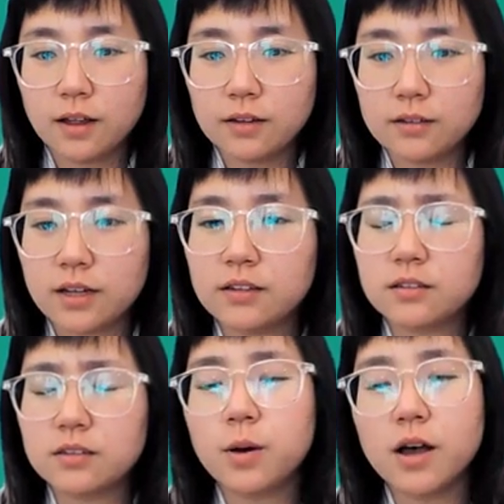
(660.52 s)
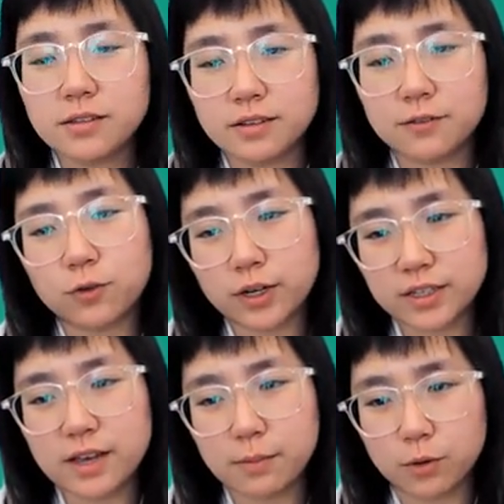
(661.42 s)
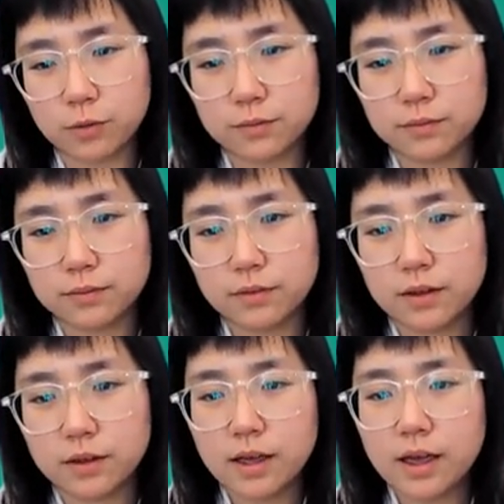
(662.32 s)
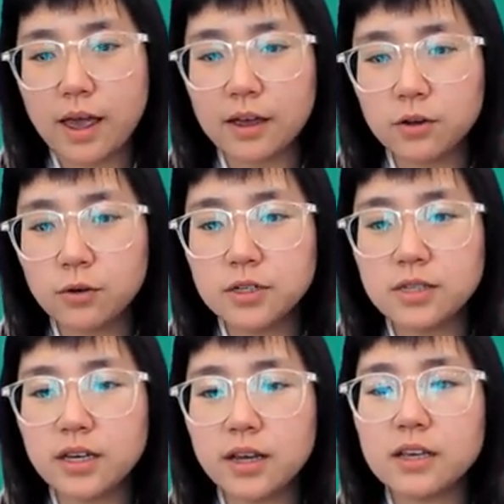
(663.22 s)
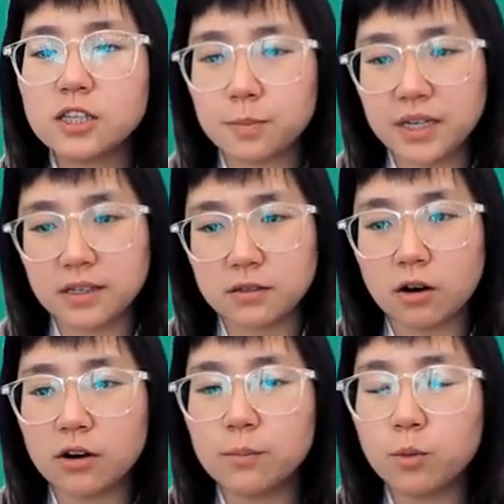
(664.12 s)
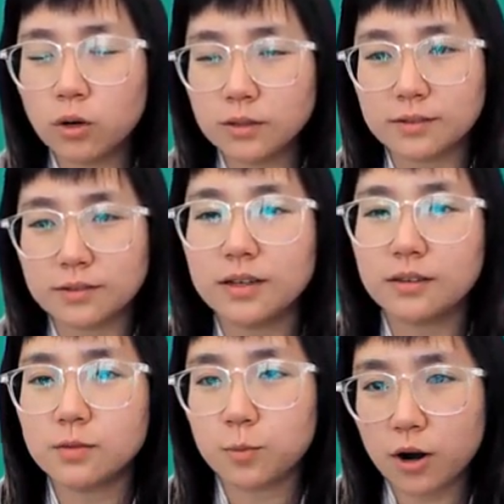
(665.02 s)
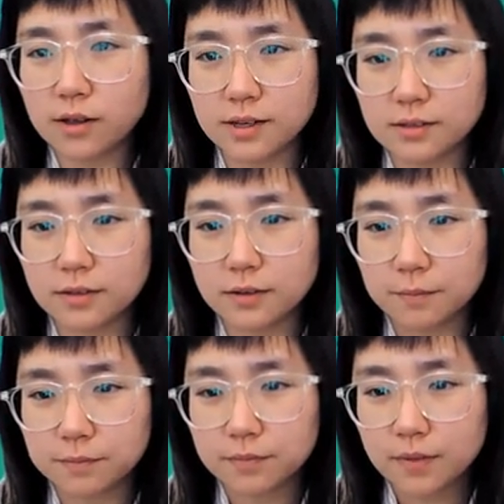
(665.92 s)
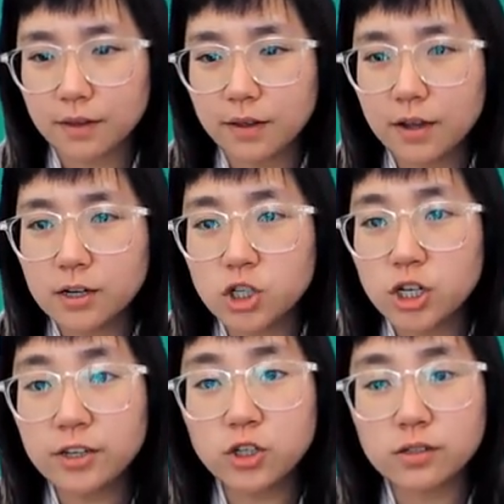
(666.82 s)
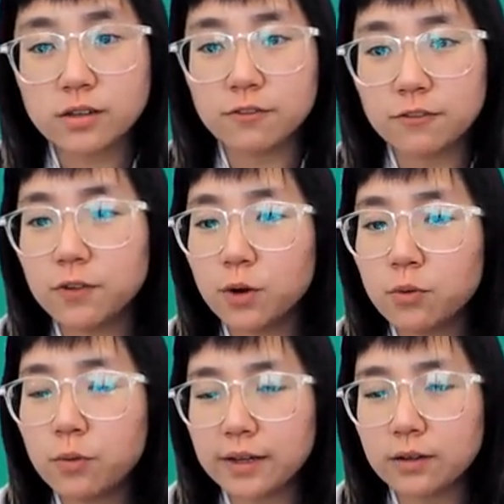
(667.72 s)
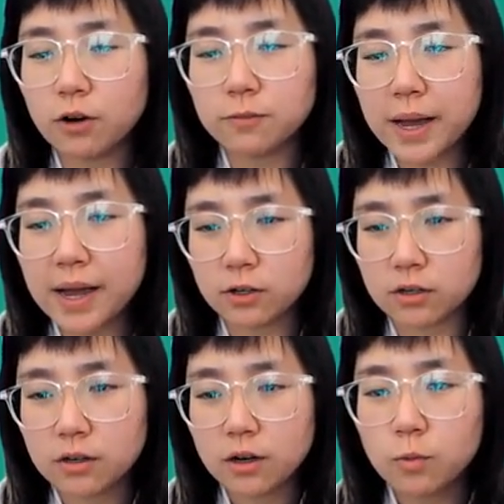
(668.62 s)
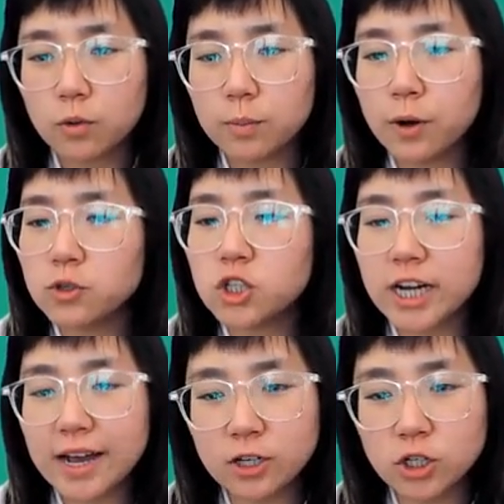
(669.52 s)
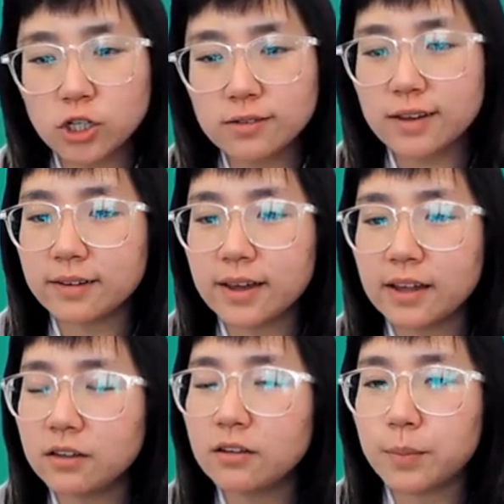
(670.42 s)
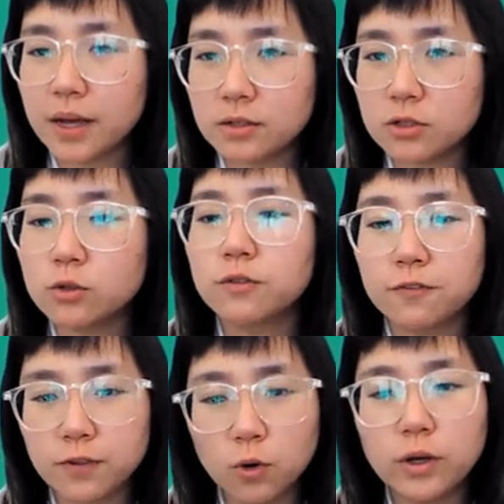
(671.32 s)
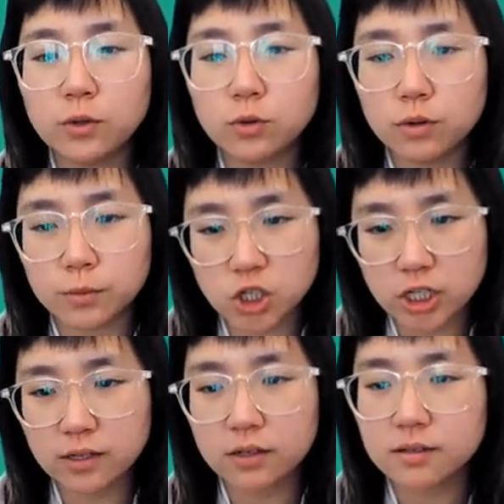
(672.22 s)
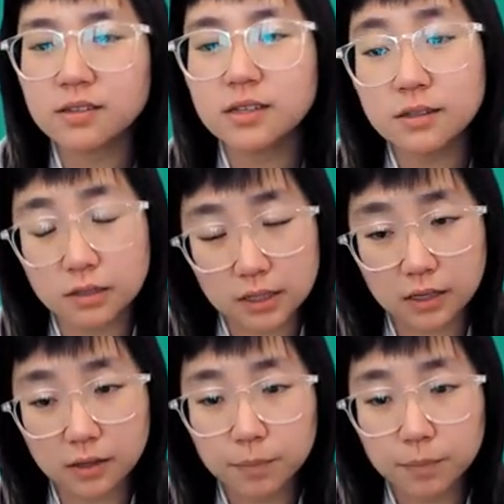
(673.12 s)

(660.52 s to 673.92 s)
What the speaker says: Take depositing, for example. Accuracy and speeds are important in this process. Changes in flow rate of batter will pose challenges in getting the batter to flow into the machine consistently,